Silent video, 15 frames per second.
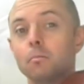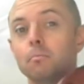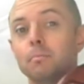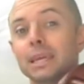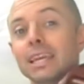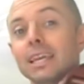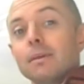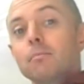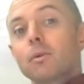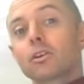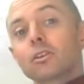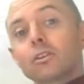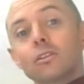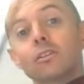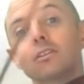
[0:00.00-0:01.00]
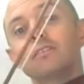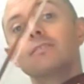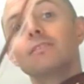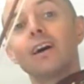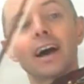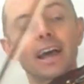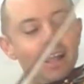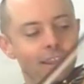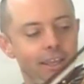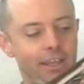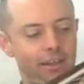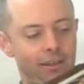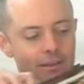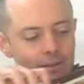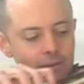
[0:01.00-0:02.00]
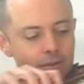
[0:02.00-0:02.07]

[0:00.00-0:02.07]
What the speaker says: B model violin.